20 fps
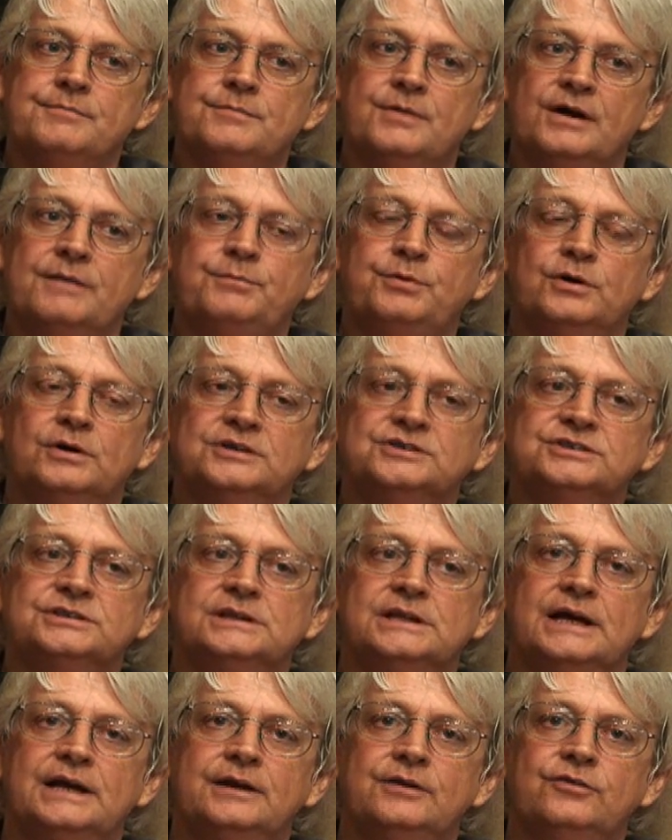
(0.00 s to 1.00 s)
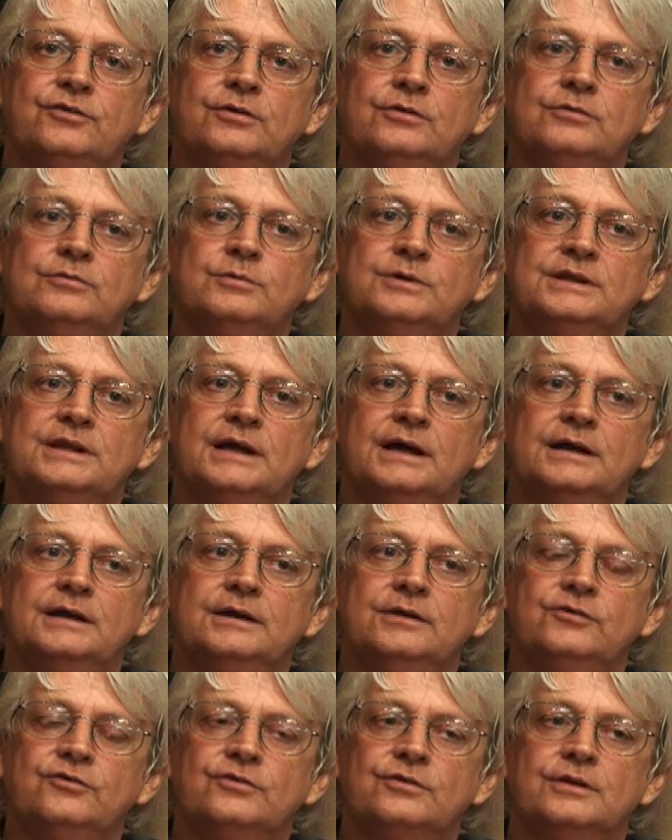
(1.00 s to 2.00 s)
My personal attitude with that
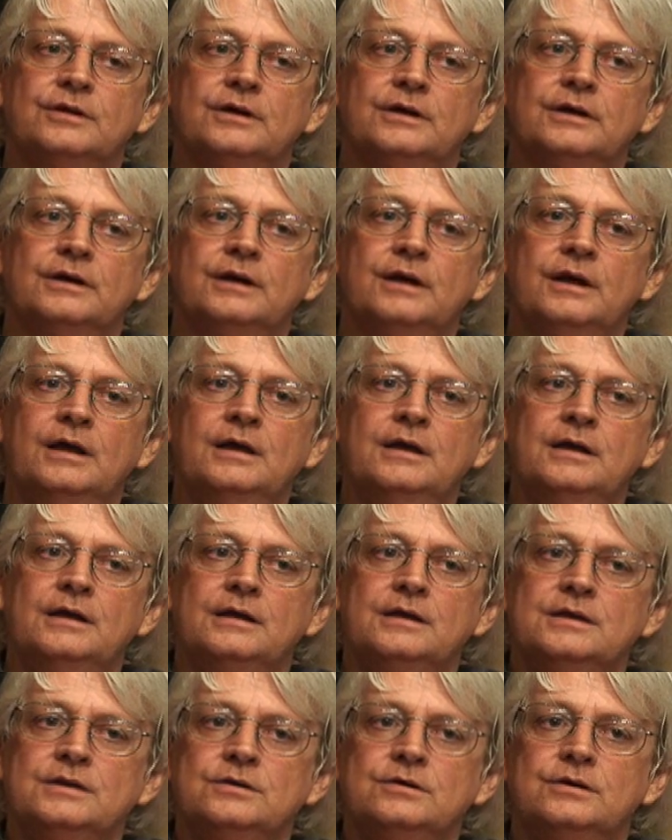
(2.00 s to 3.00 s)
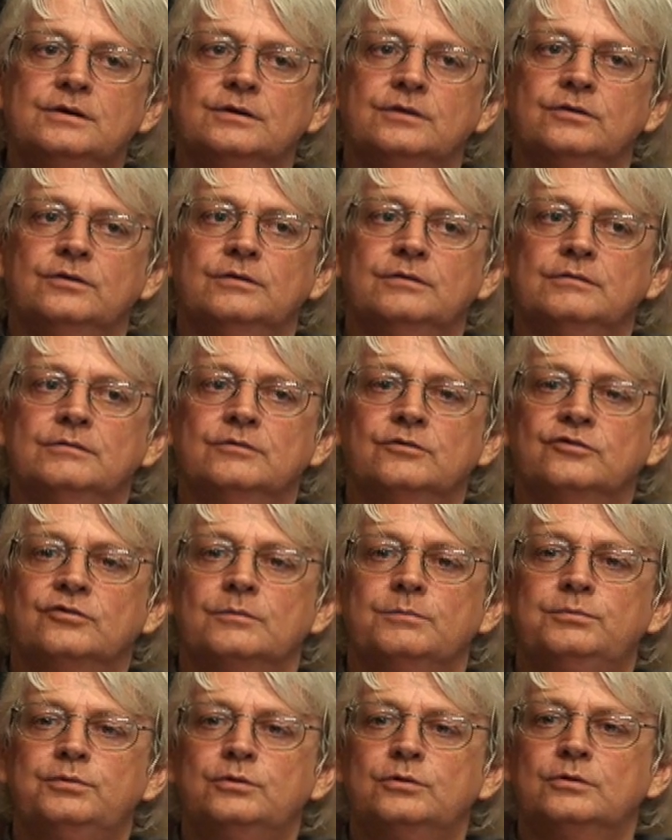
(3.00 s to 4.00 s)
is that you can
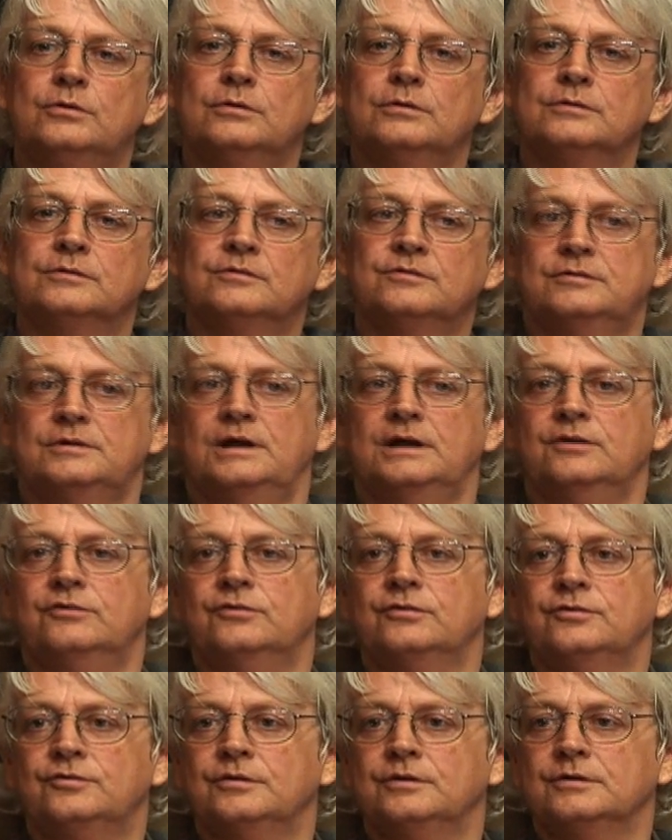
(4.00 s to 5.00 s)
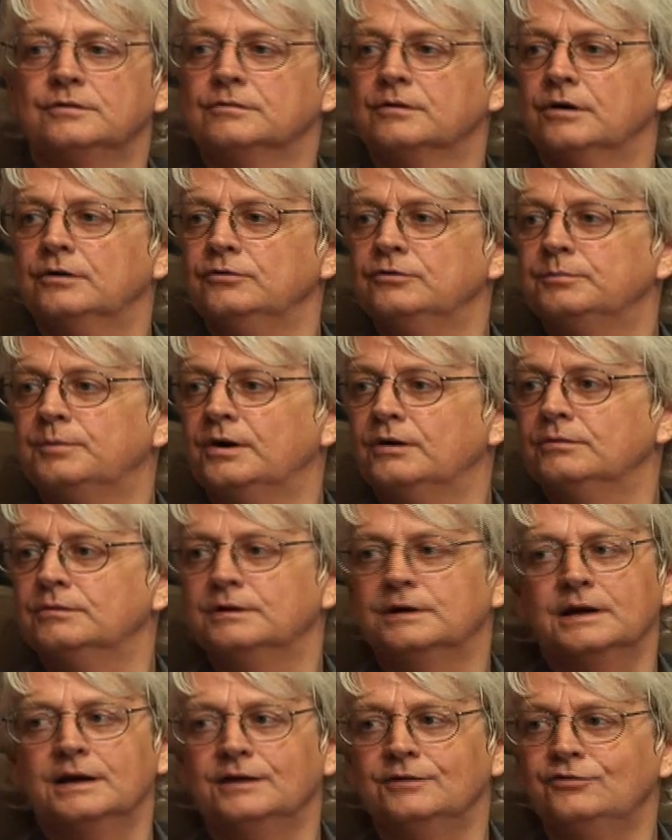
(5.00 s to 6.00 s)
support Texas in the Rose Bowl
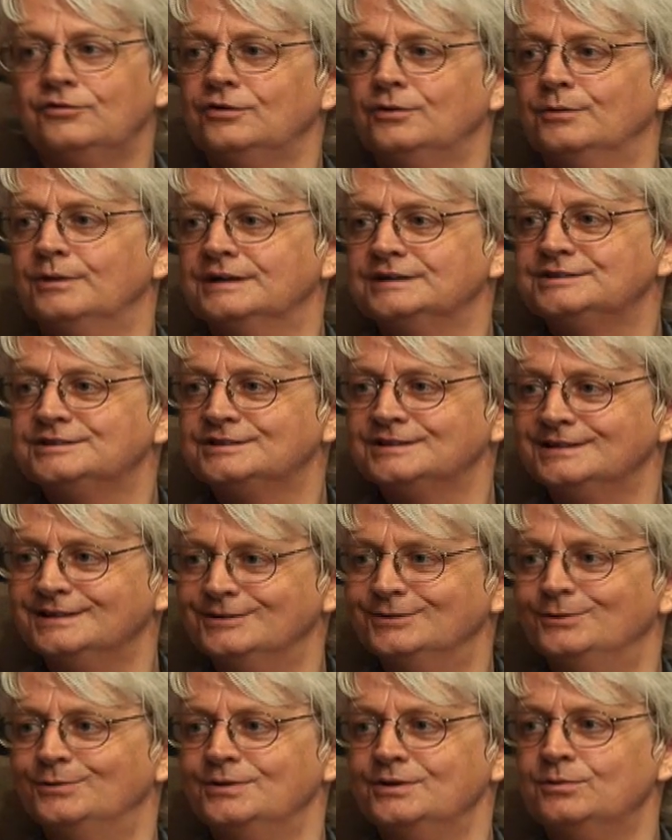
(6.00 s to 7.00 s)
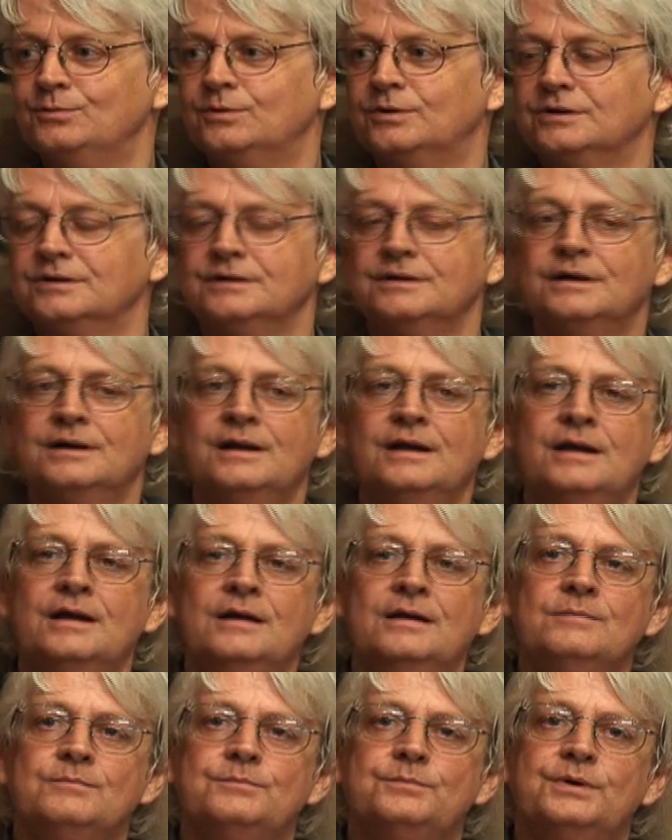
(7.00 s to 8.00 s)
against USC all you want,
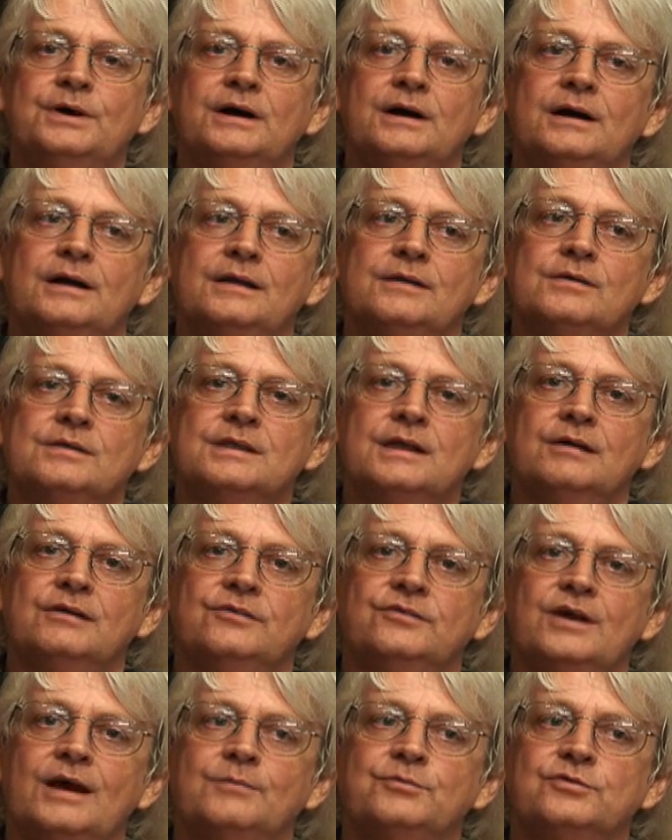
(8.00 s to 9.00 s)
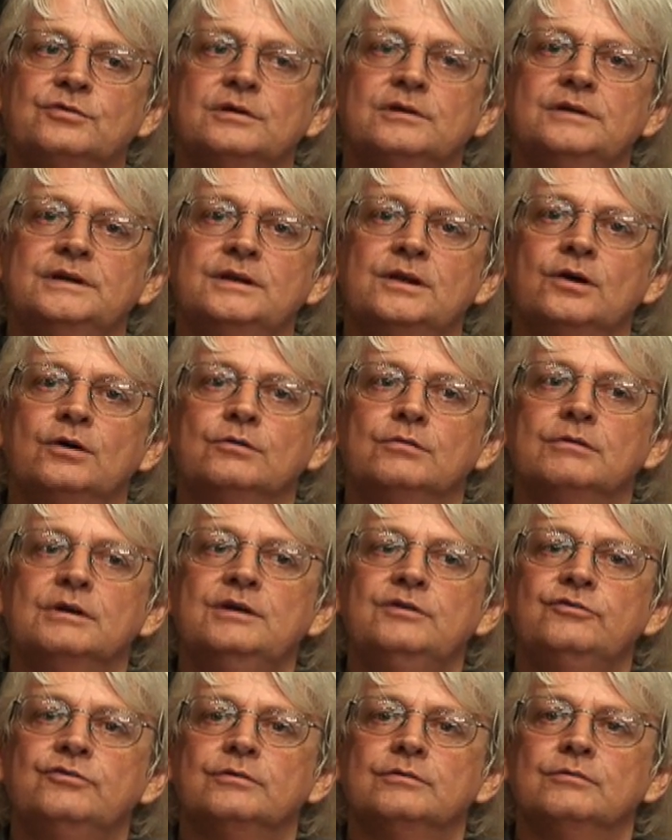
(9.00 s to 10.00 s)
but there is absolutely no
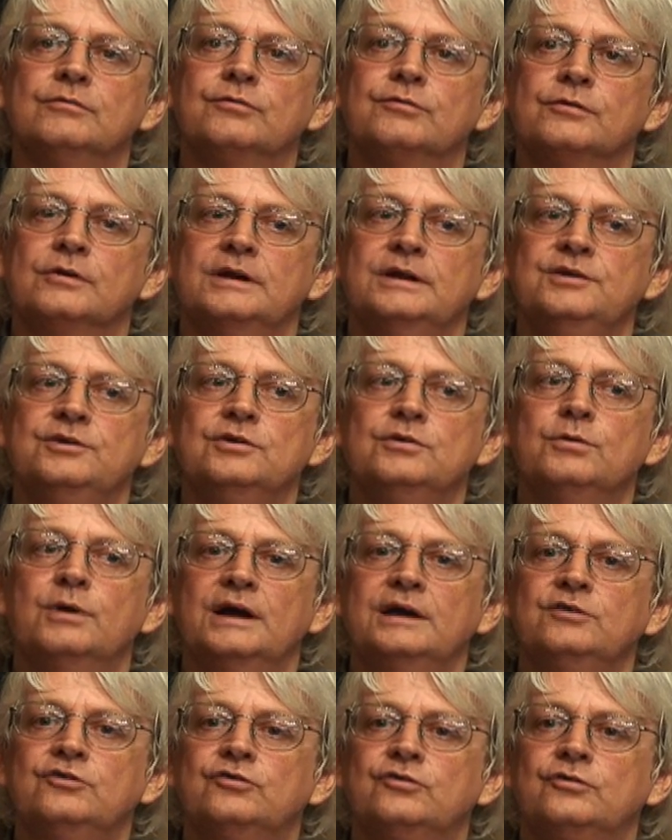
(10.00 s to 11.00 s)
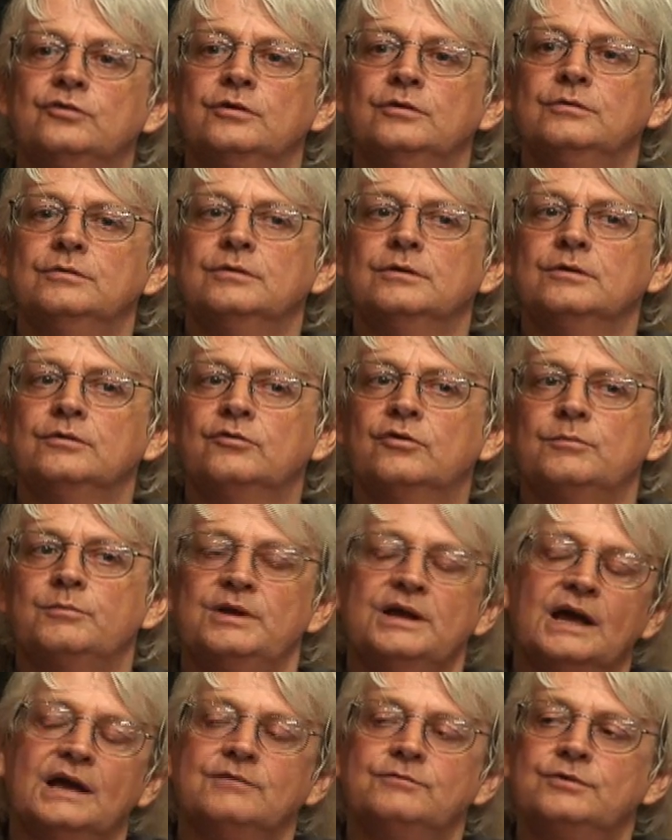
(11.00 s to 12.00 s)
reason for a UH student to
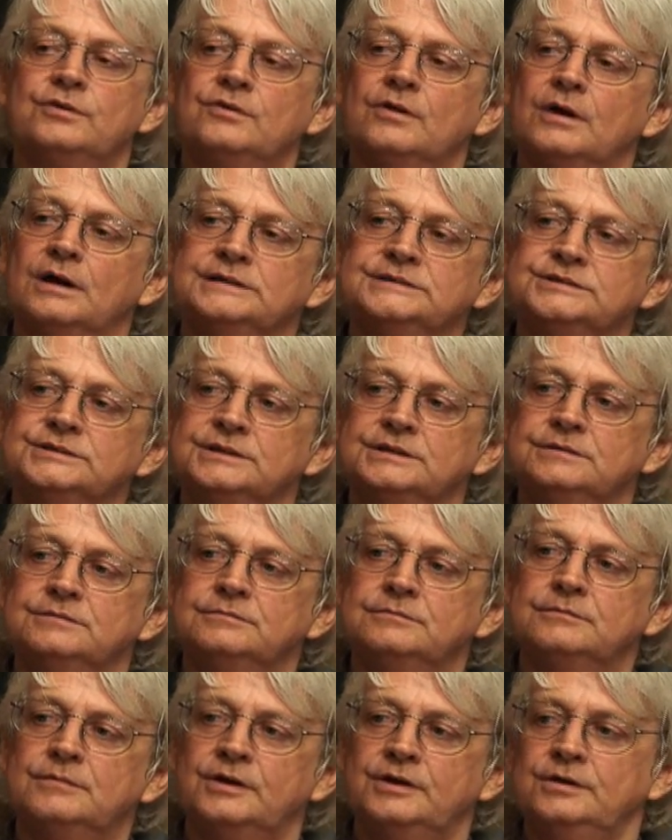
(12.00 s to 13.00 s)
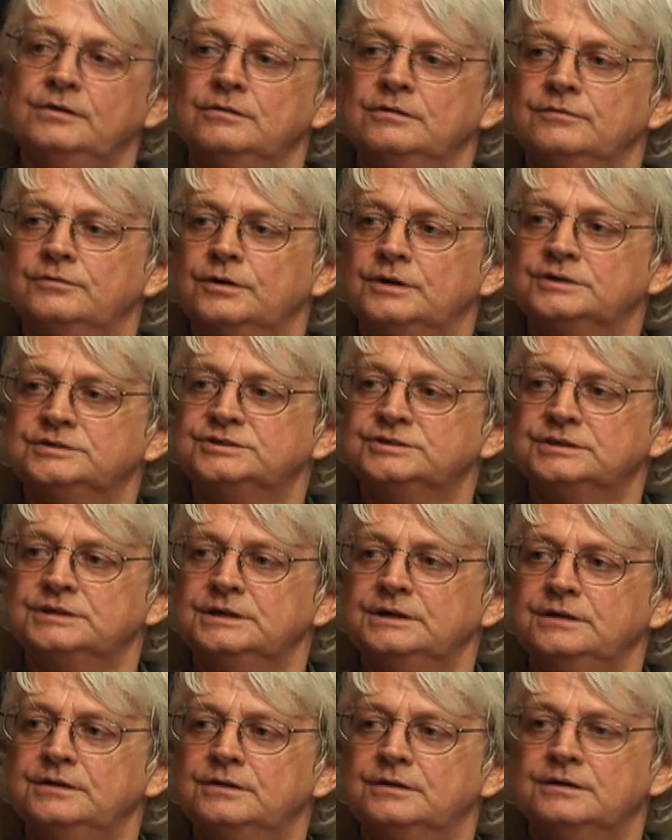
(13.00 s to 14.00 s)
be advertising a
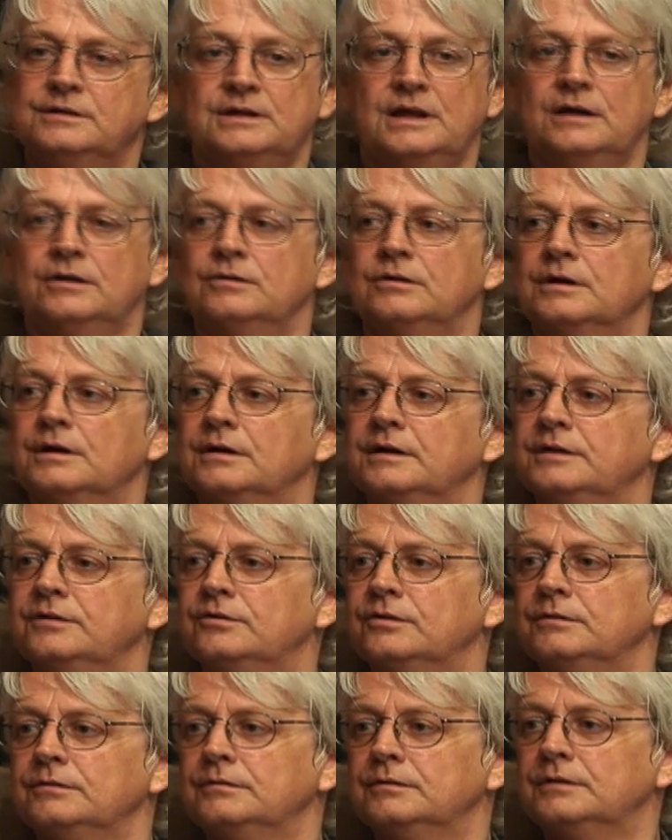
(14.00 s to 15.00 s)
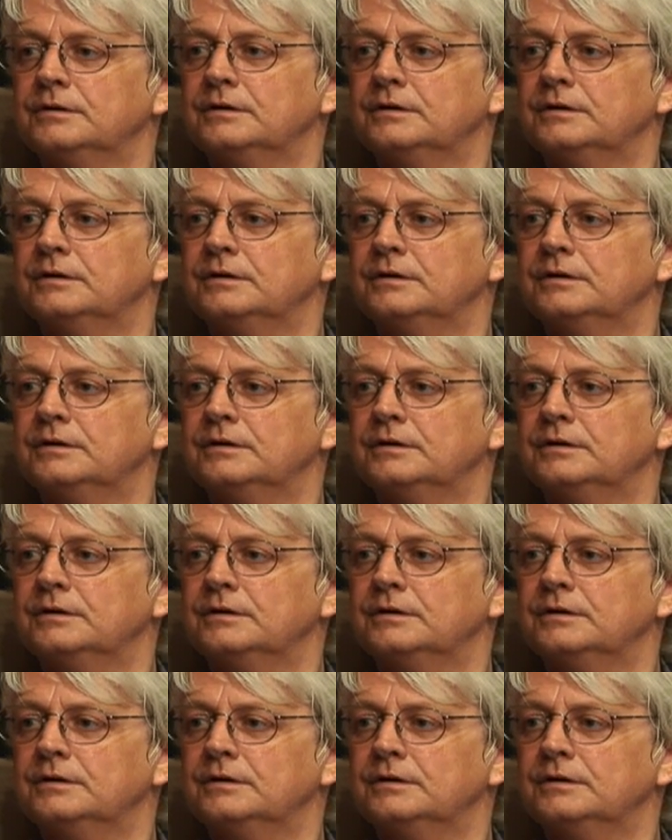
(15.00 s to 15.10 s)
university that they're not going to.